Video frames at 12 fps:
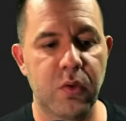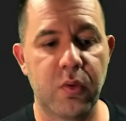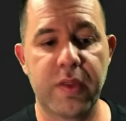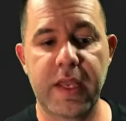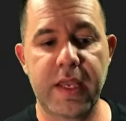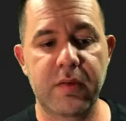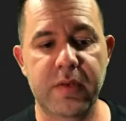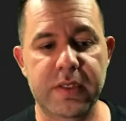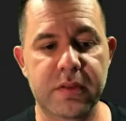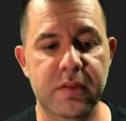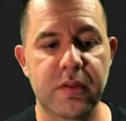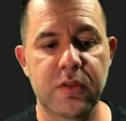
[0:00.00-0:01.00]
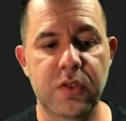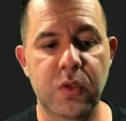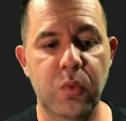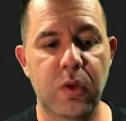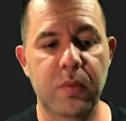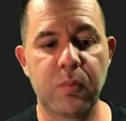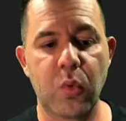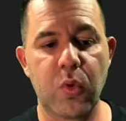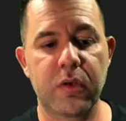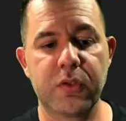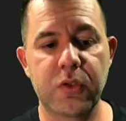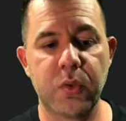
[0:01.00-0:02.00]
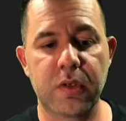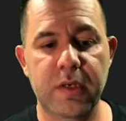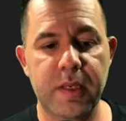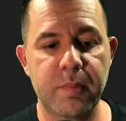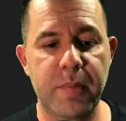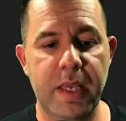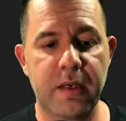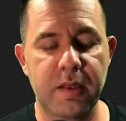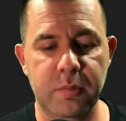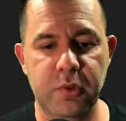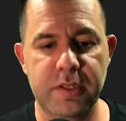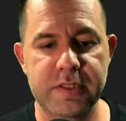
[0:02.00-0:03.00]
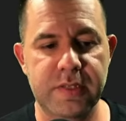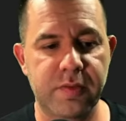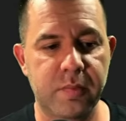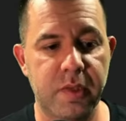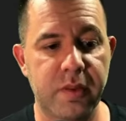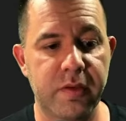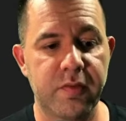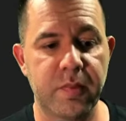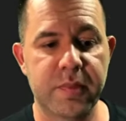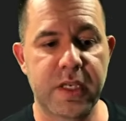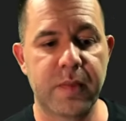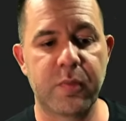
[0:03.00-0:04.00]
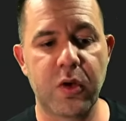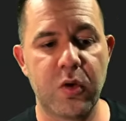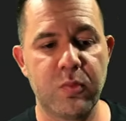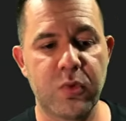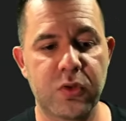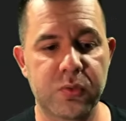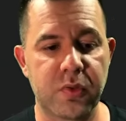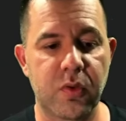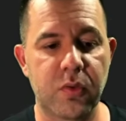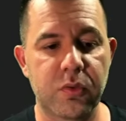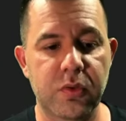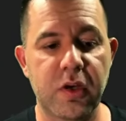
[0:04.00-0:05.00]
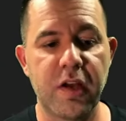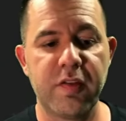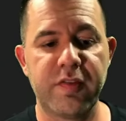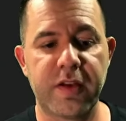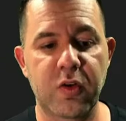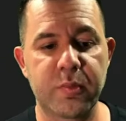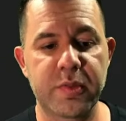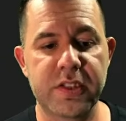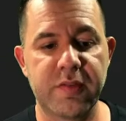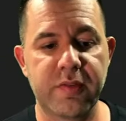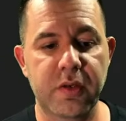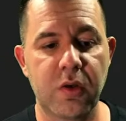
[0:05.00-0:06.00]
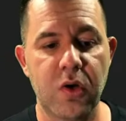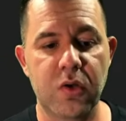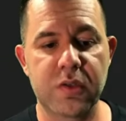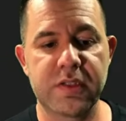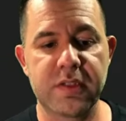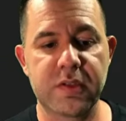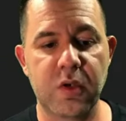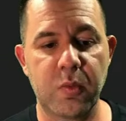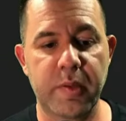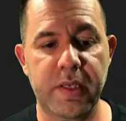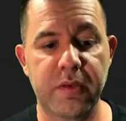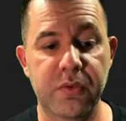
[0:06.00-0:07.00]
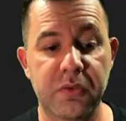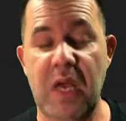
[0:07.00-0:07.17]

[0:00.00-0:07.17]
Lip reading: Or the hand raiser, do you want more 200 amp panel upgrades every month from Tampa homeowners with older Federal Pacific or Zinsco panels?